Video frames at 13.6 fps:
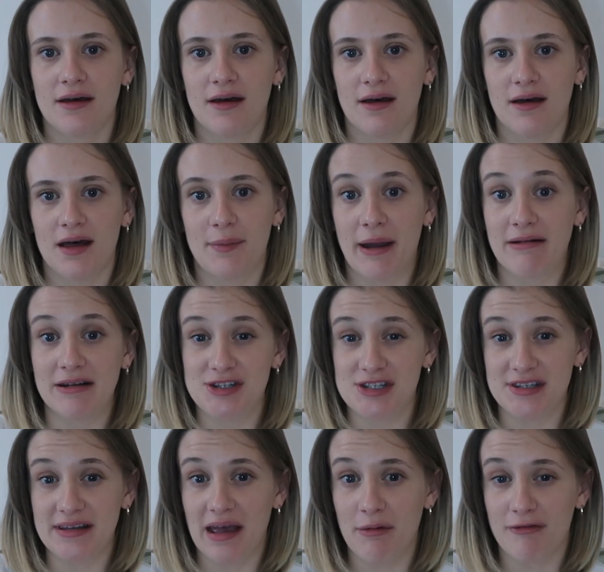apparently
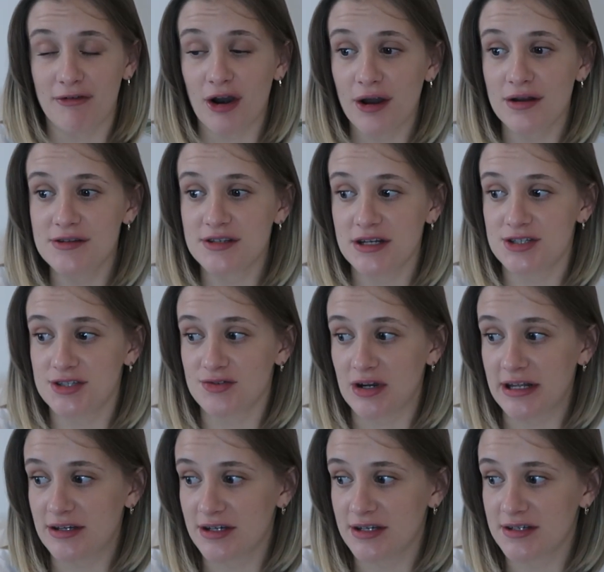she's in Game of Thrones and she's
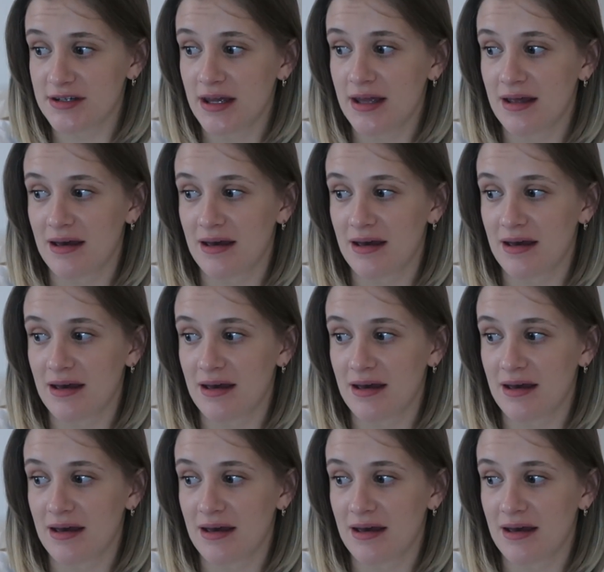really good.